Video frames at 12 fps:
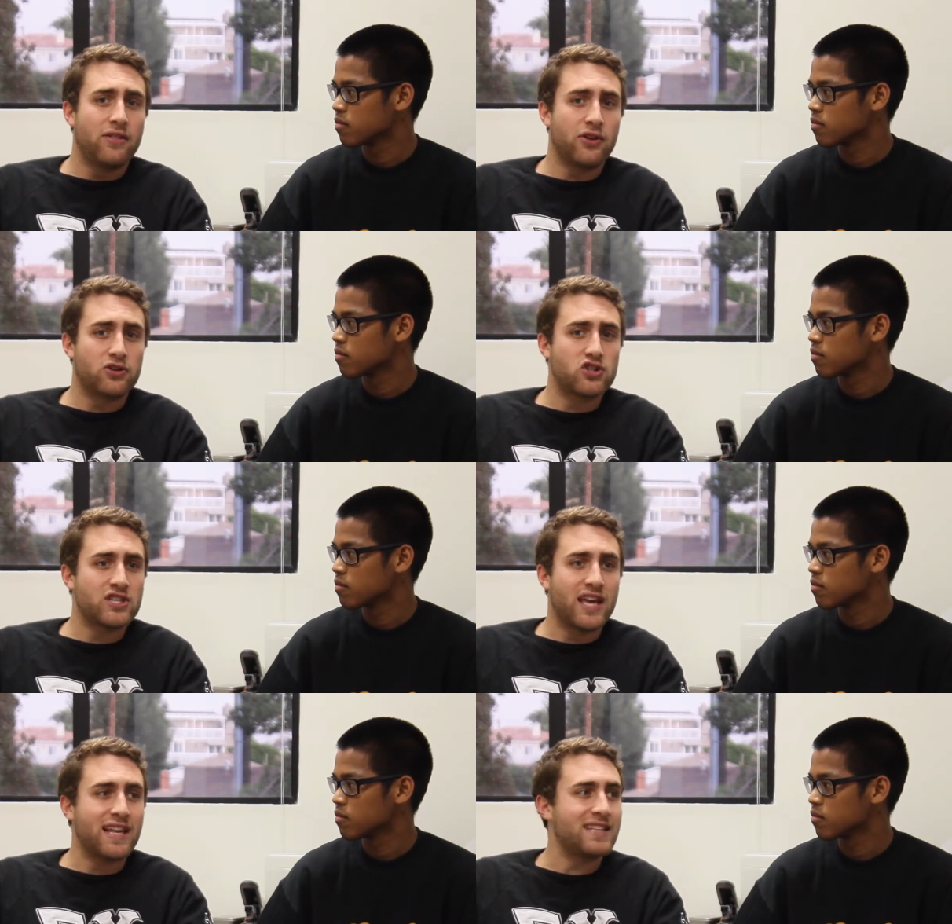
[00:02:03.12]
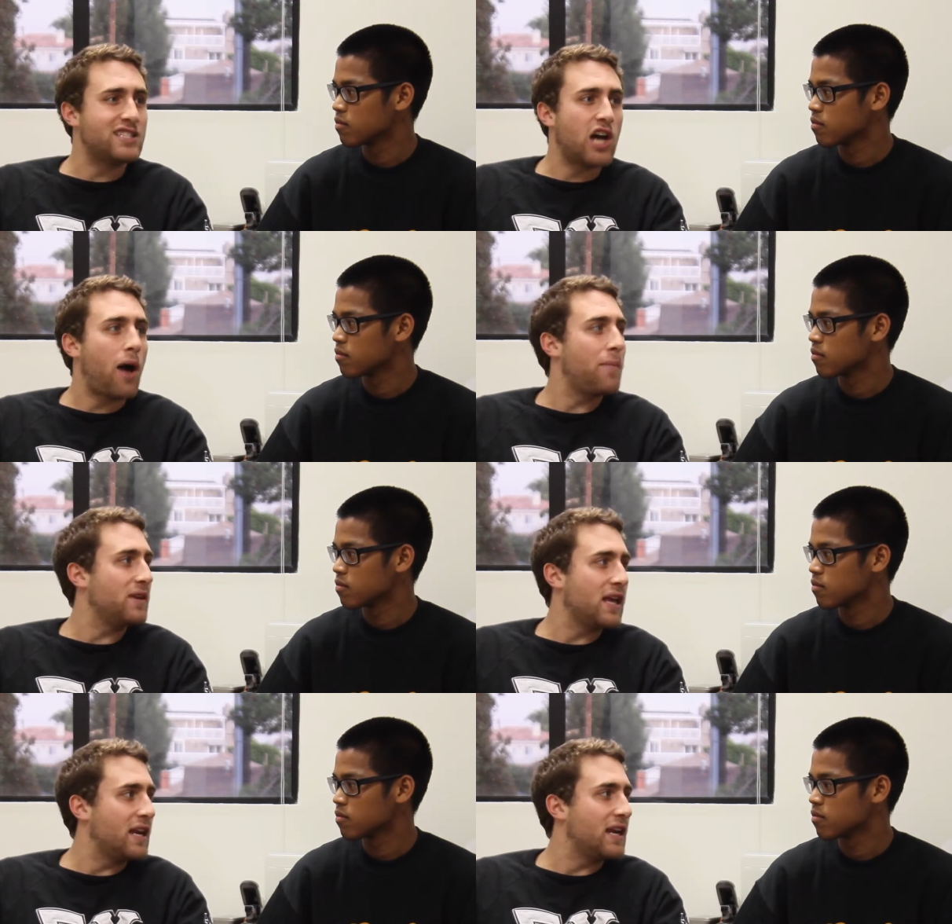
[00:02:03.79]
Speaker 1: They're just getting
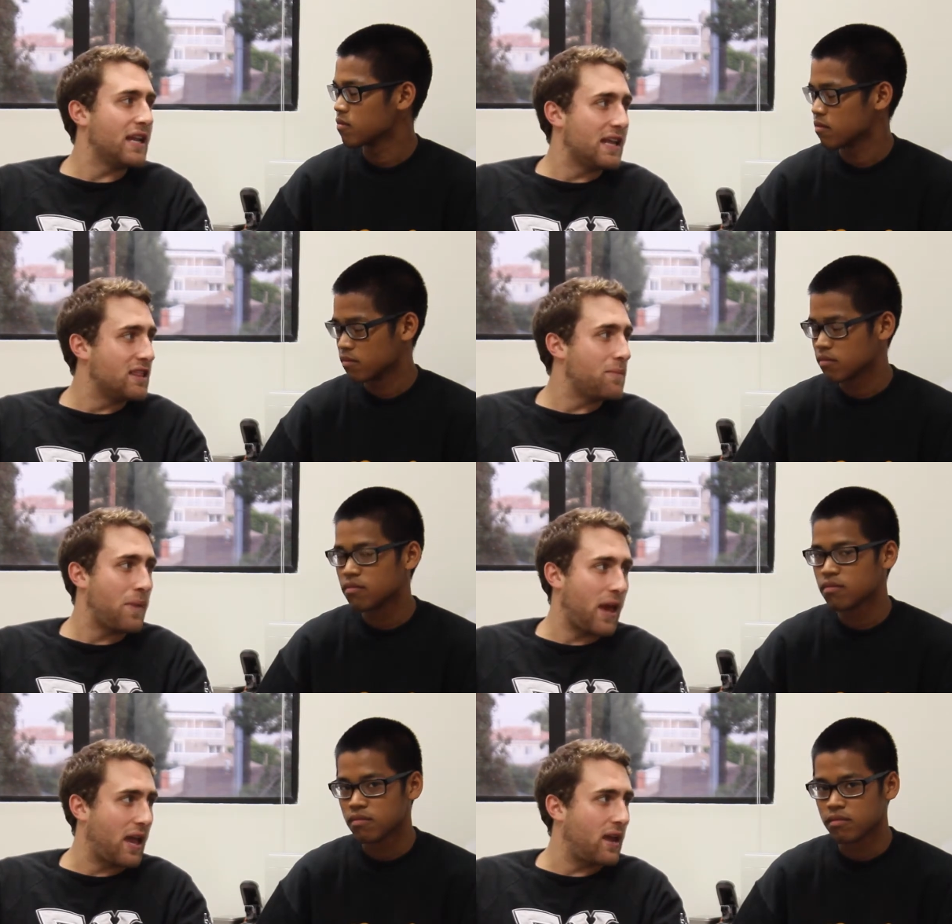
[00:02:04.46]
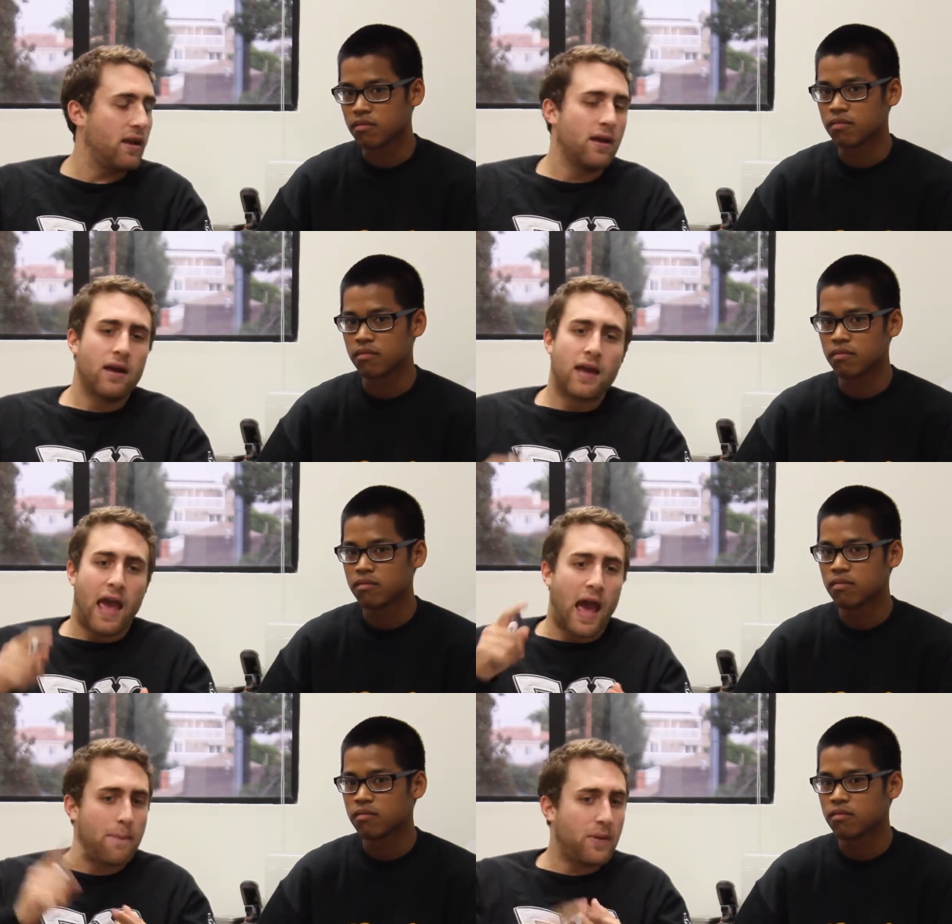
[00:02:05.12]
dominated in the paint. Mm -hmm.
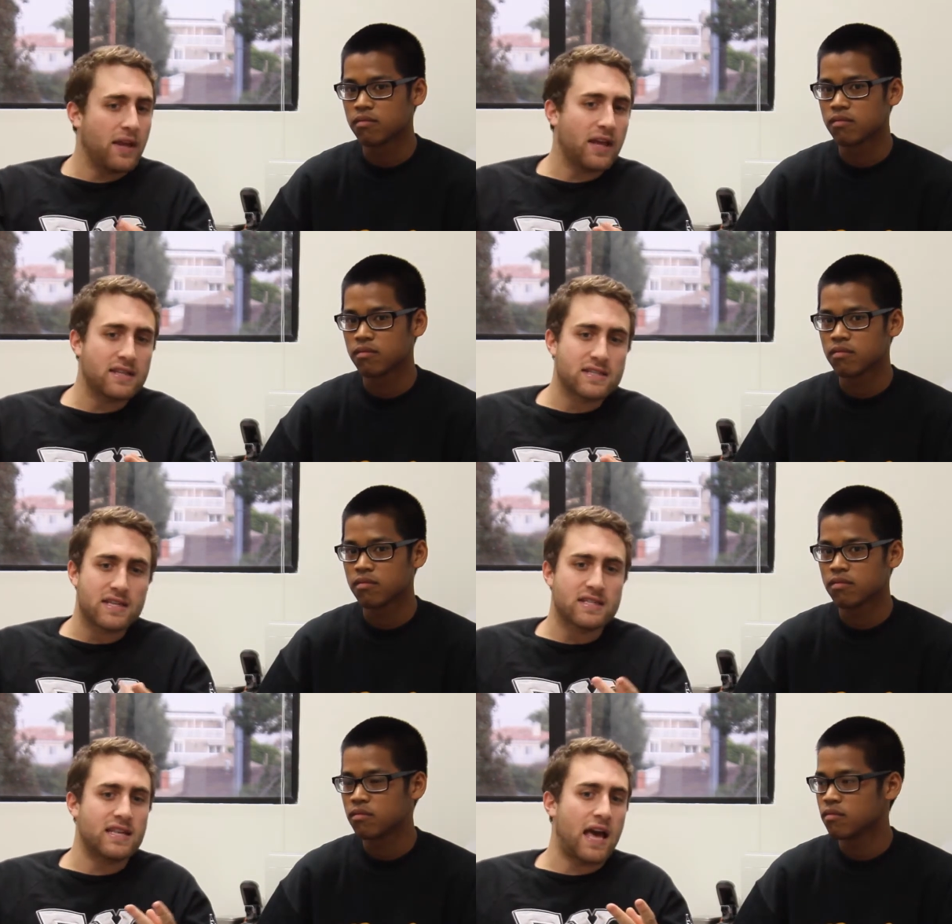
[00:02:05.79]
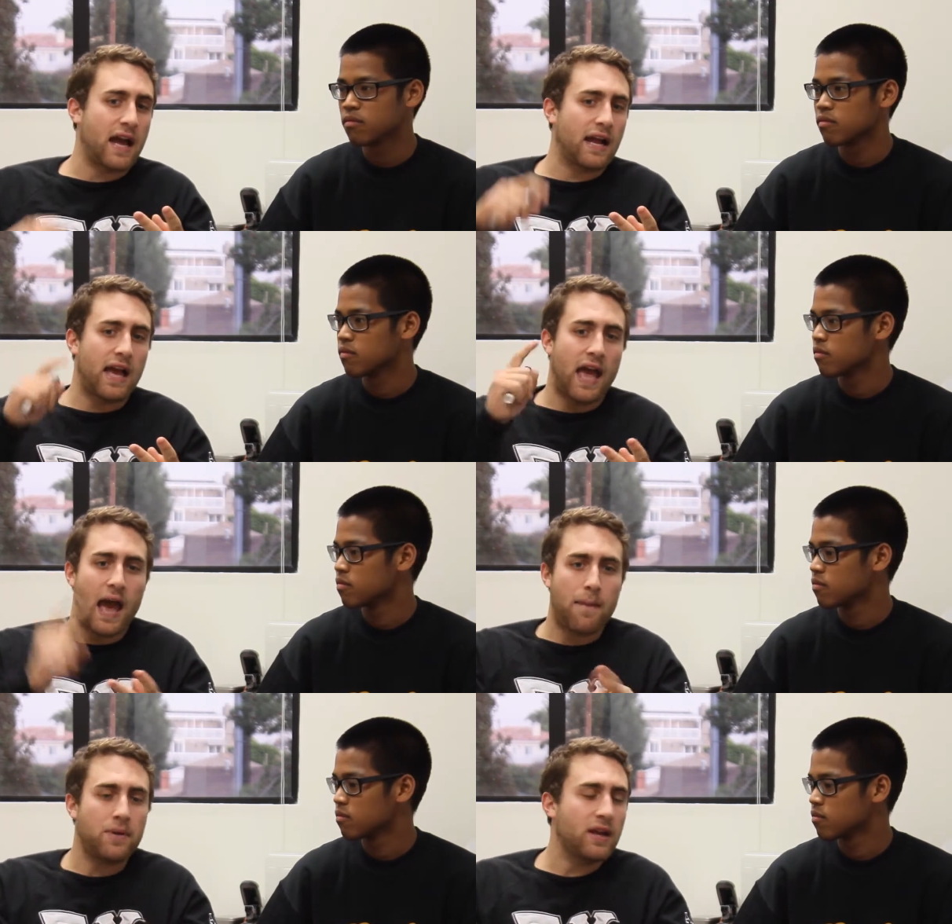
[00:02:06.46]
Happened against Gonzaga.
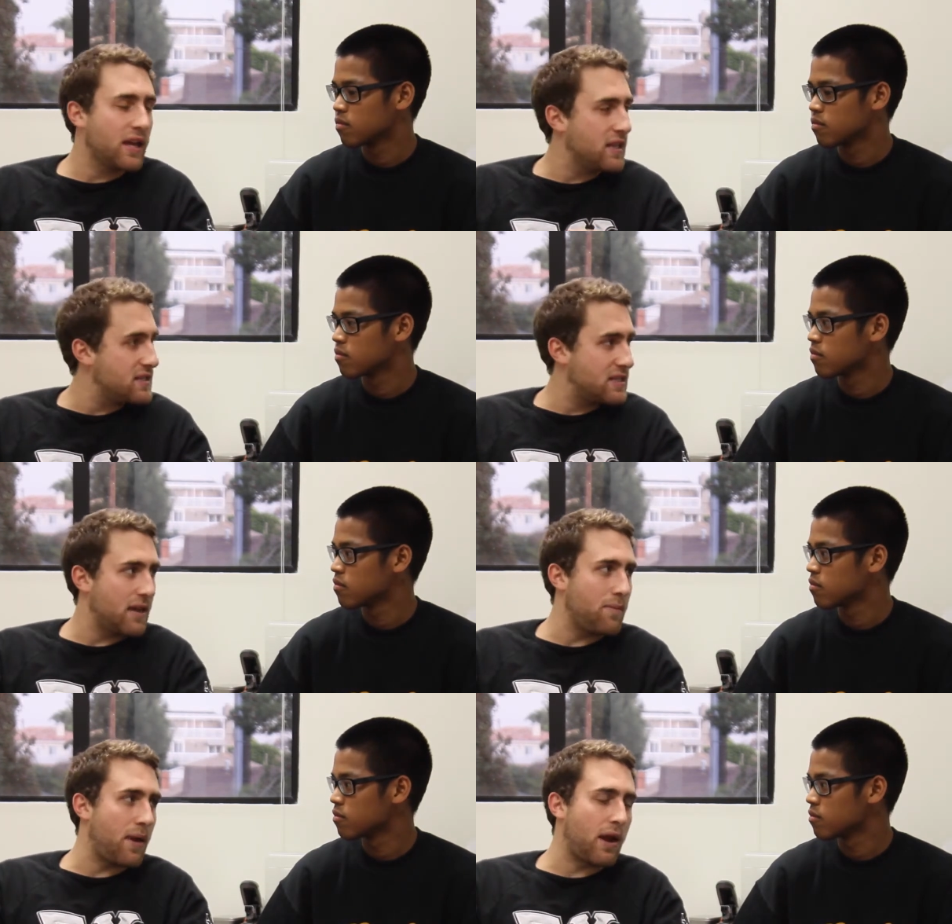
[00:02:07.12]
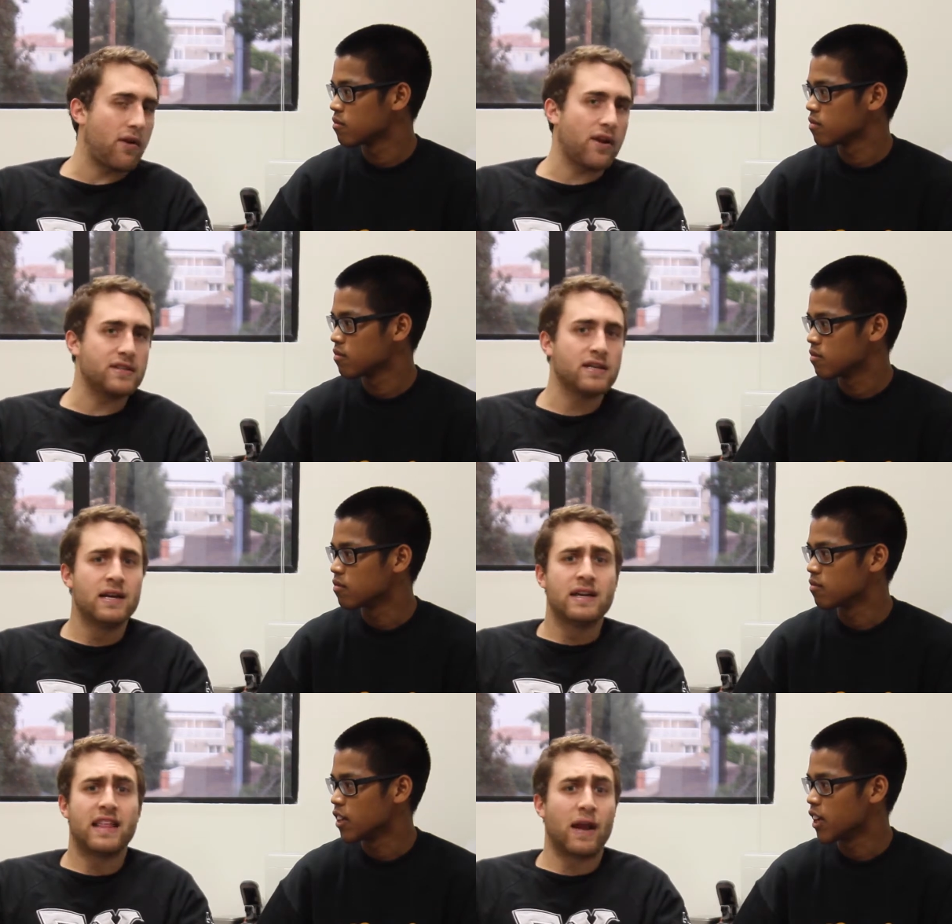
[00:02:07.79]
Happened against St. Mary's.
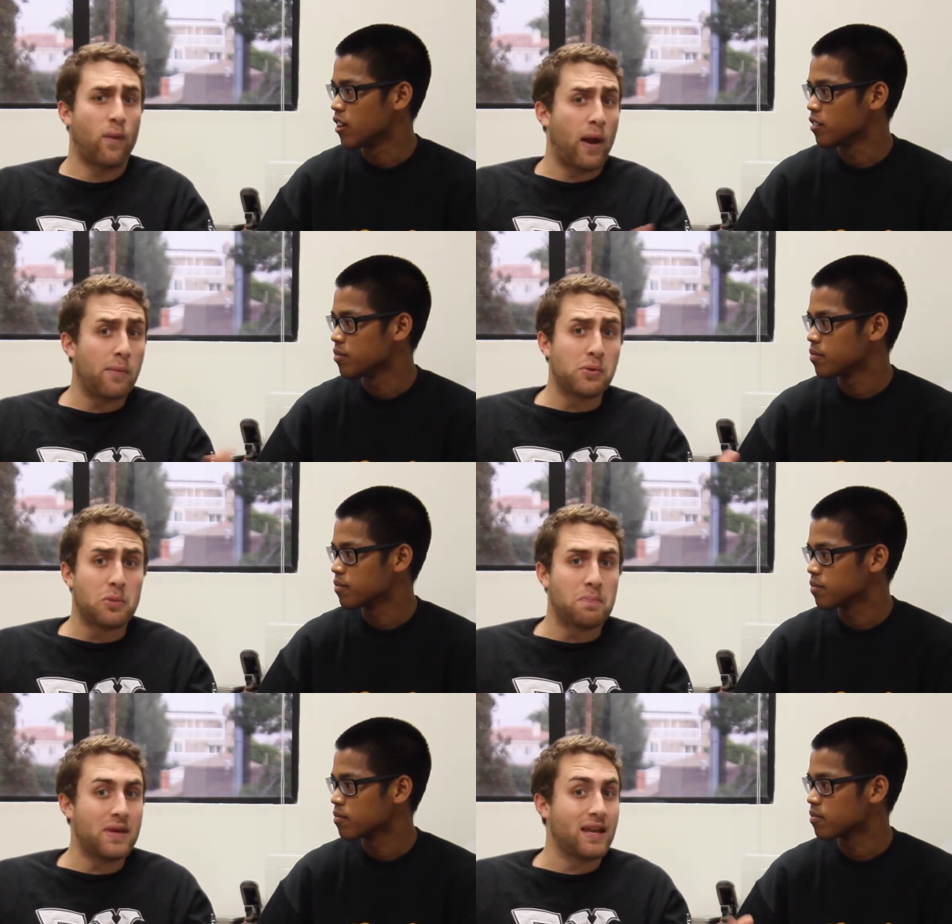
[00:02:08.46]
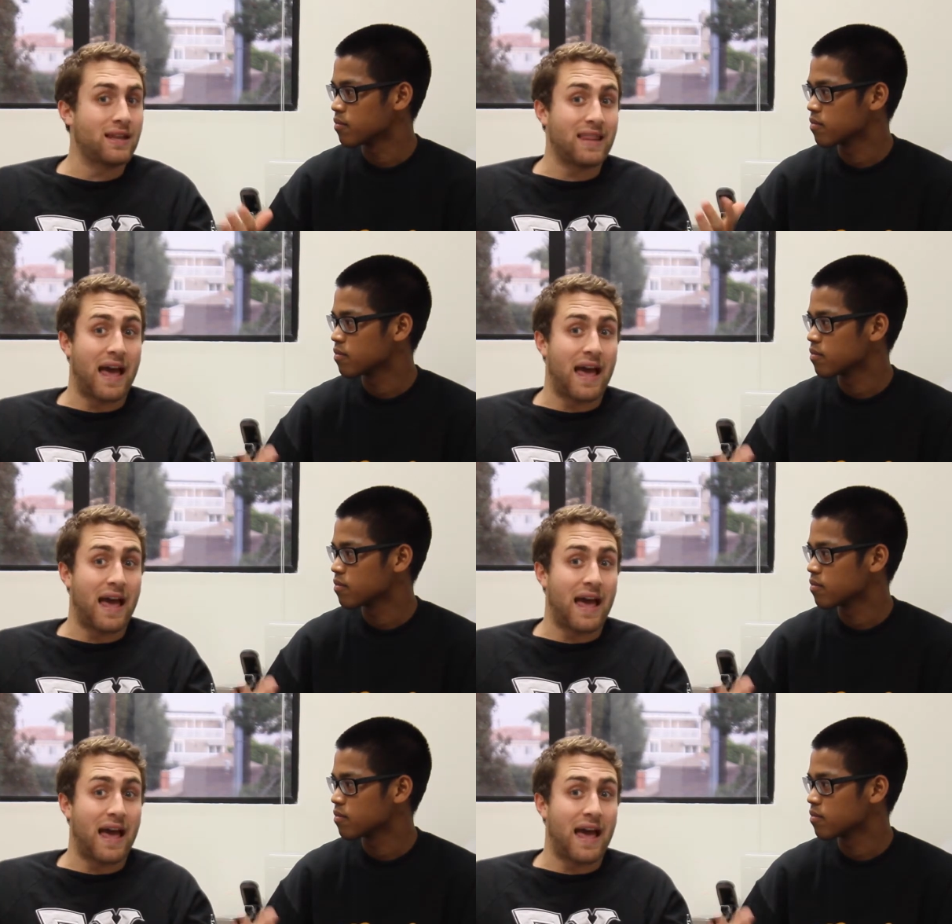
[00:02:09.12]
They were able to beat a